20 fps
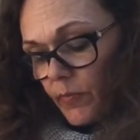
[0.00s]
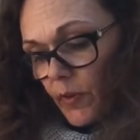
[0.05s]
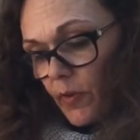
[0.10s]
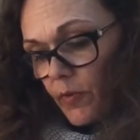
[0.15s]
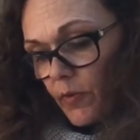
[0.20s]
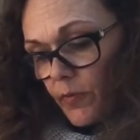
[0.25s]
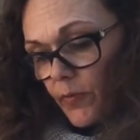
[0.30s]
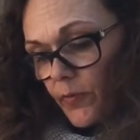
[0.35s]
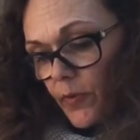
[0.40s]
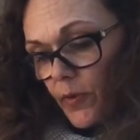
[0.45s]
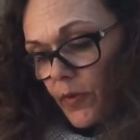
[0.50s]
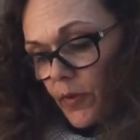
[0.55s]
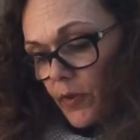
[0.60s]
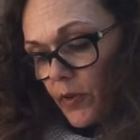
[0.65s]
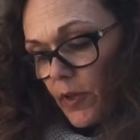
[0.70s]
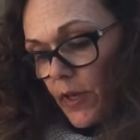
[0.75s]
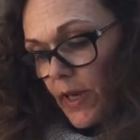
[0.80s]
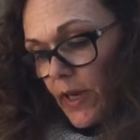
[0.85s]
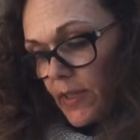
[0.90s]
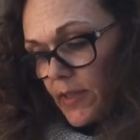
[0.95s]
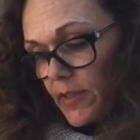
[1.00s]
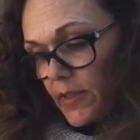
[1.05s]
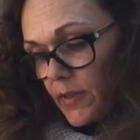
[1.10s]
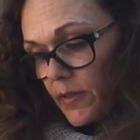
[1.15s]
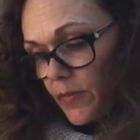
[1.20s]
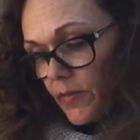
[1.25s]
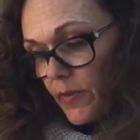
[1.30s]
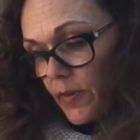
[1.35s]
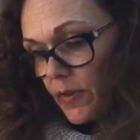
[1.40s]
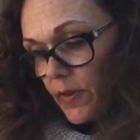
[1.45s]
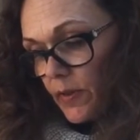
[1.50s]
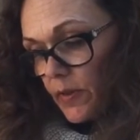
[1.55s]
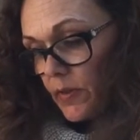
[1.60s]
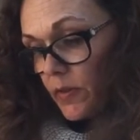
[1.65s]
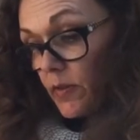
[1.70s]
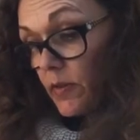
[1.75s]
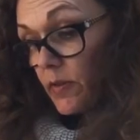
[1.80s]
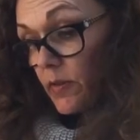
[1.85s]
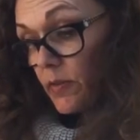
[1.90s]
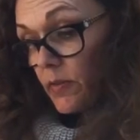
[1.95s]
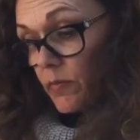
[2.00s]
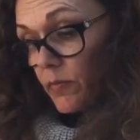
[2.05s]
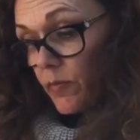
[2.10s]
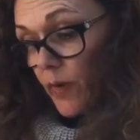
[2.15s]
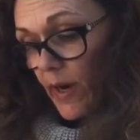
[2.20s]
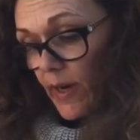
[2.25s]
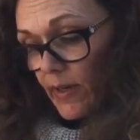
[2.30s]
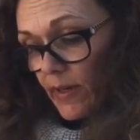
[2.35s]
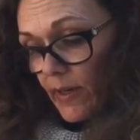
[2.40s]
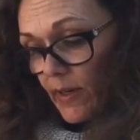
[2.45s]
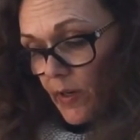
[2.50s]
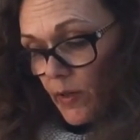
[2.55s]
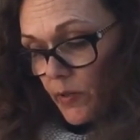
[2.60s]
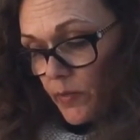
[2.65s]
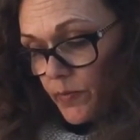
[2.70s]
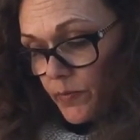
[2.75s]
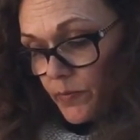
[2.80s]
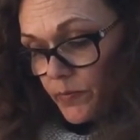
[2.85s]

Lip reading: for the collective right now.